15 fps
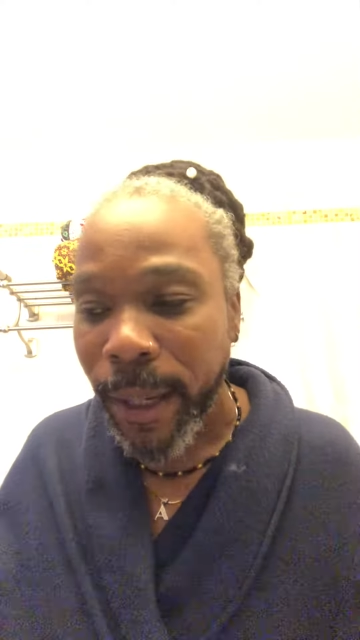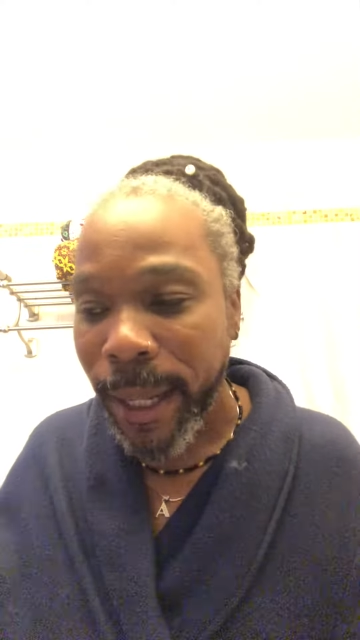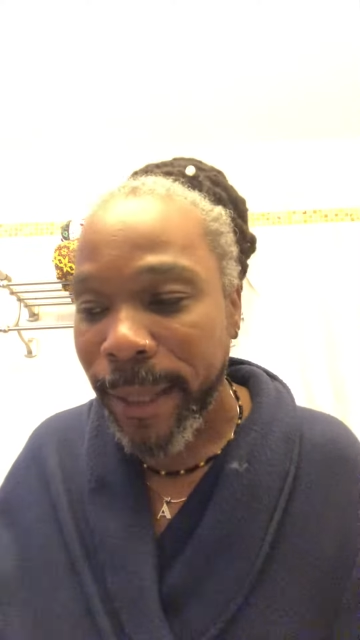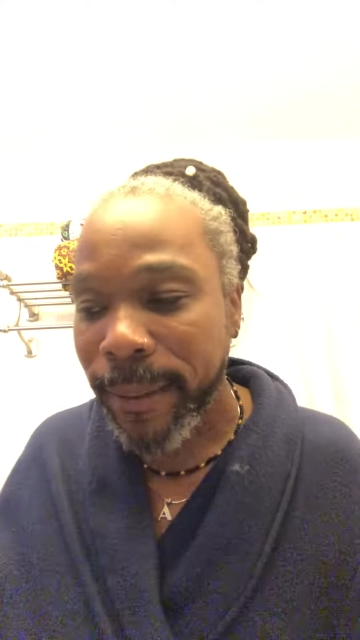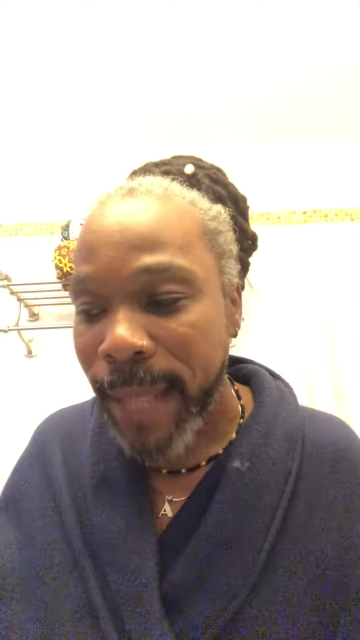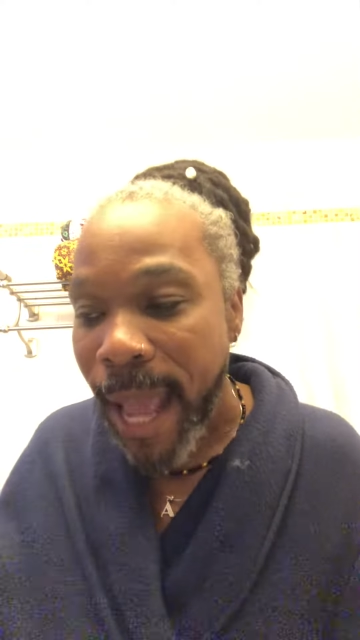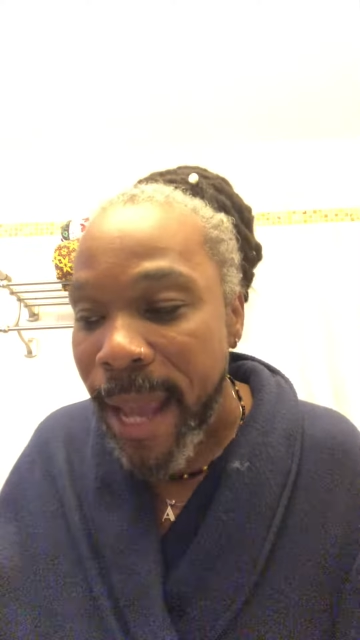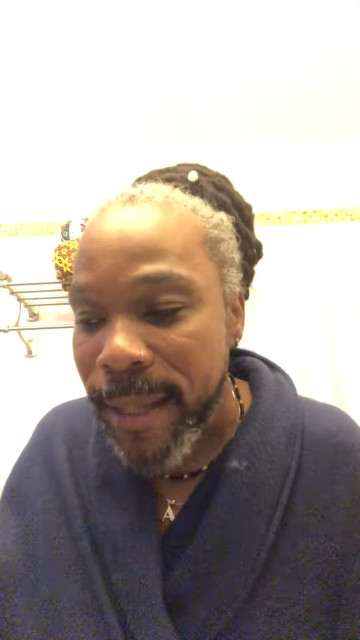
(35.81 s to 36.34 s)

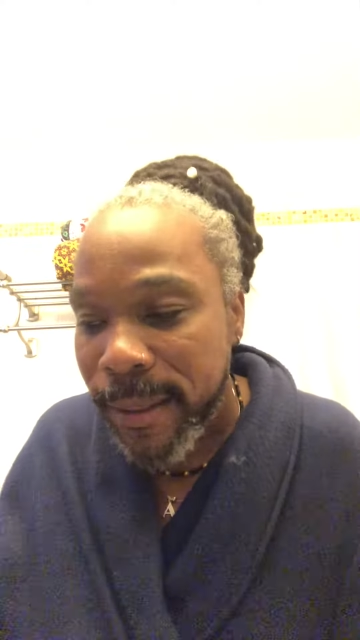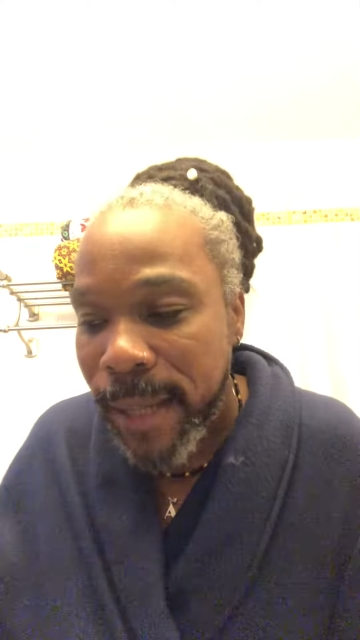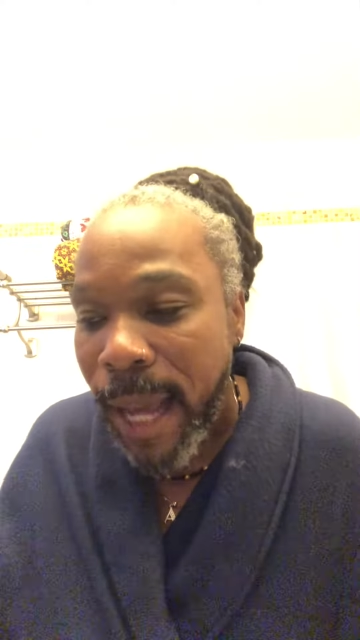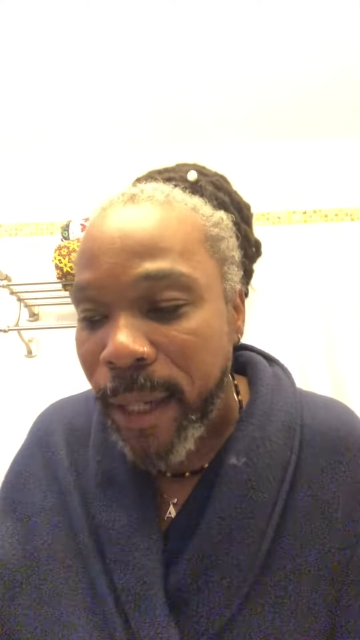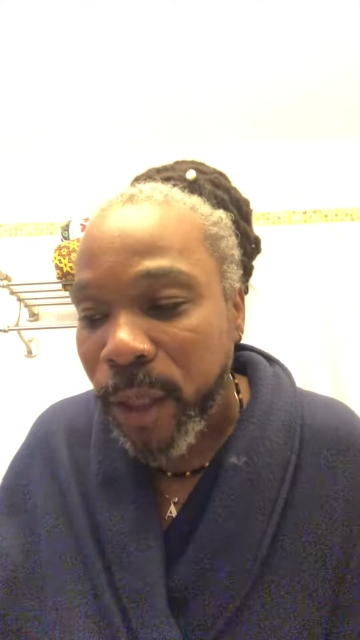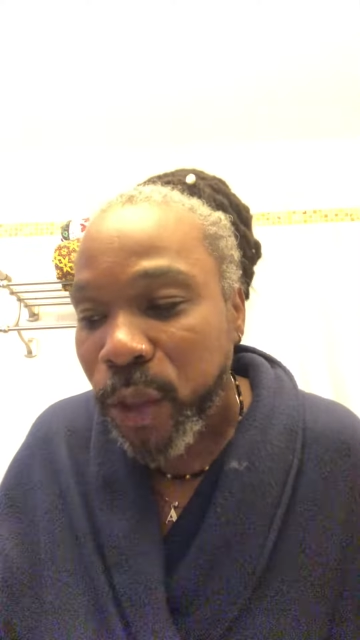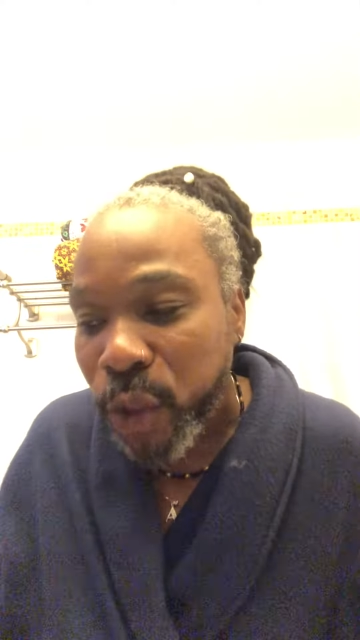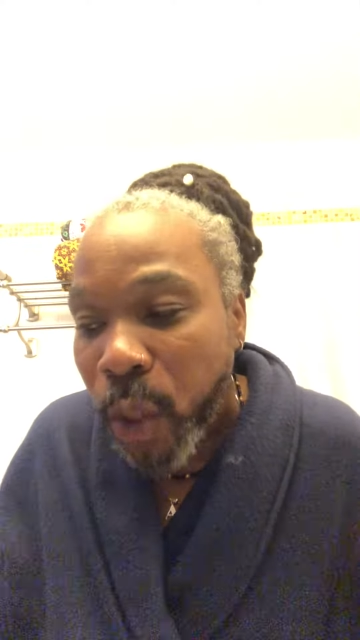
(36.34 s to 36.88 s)
Like, that is not
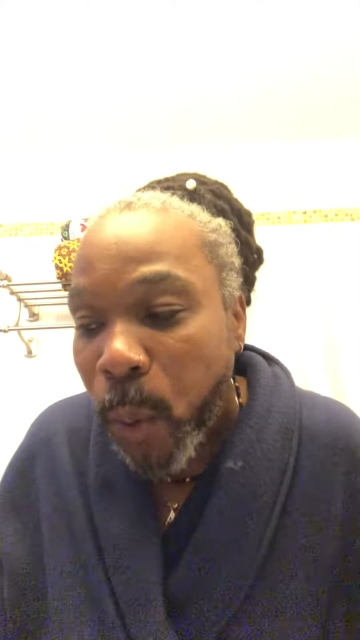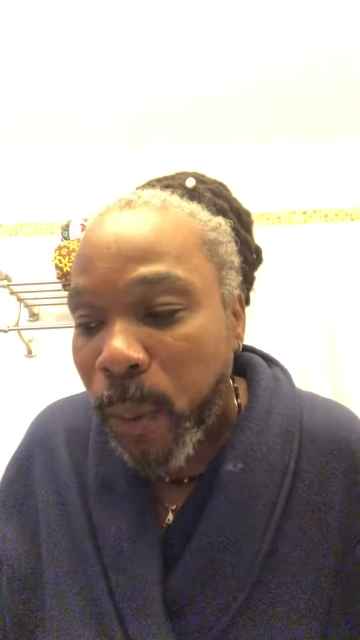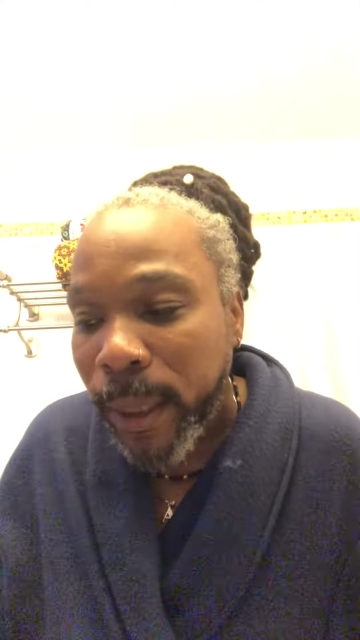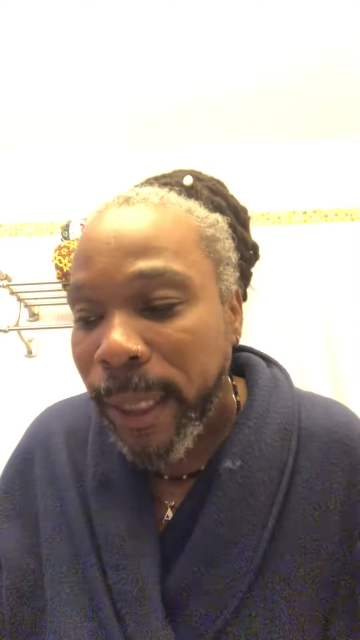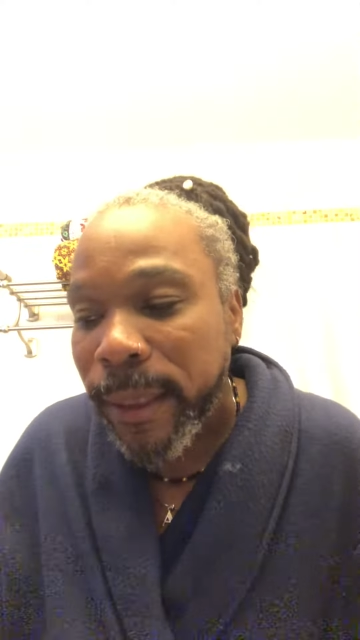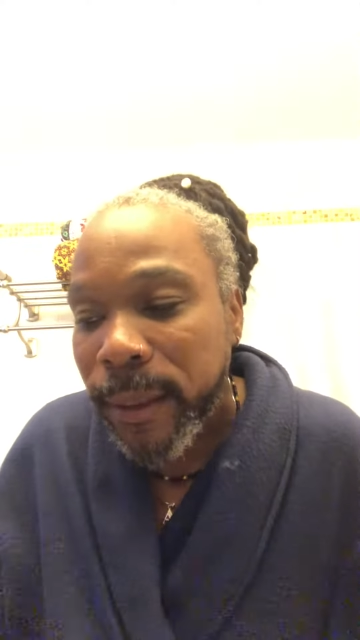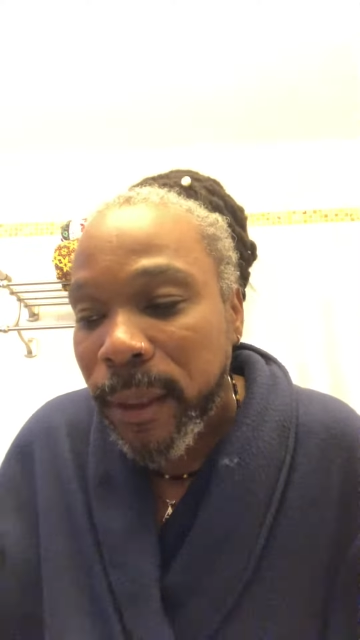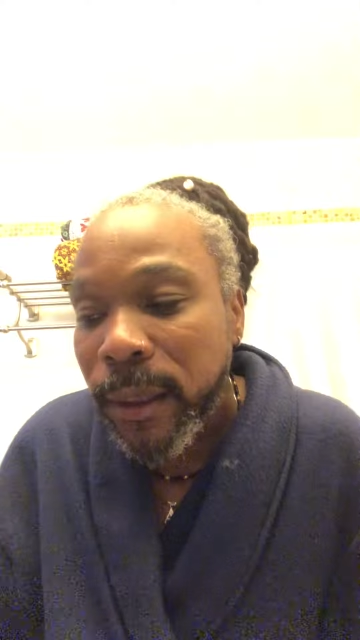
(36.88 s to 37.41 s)
a joke.
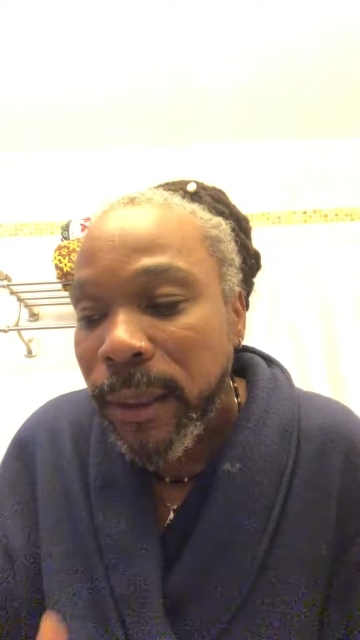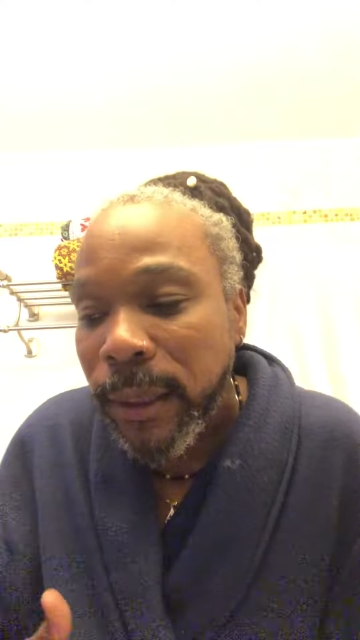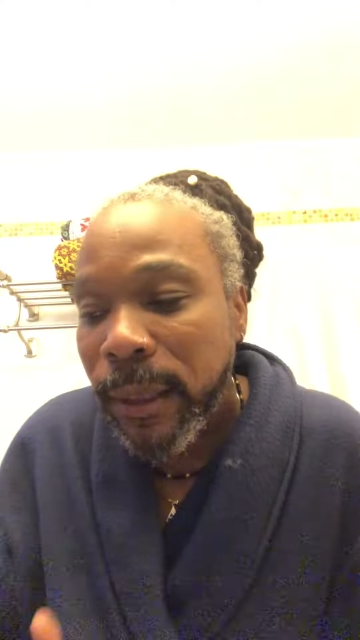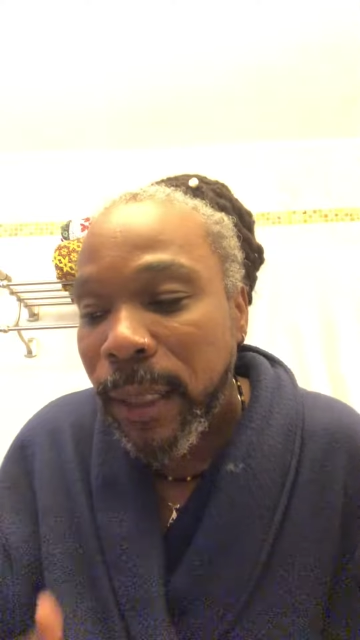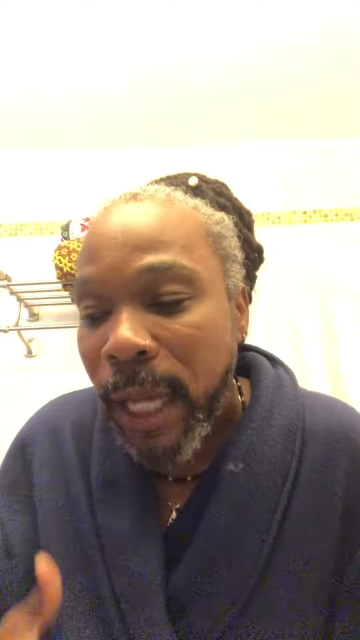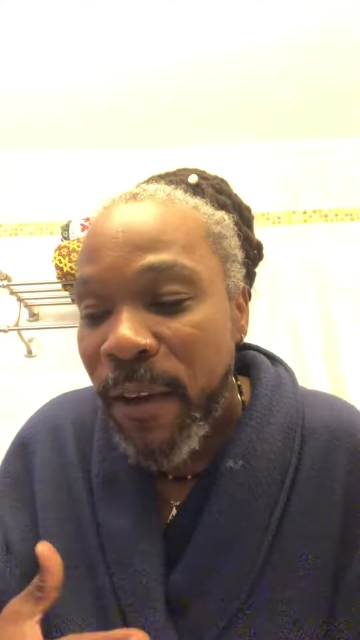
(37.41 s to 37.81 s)
Like, seriously,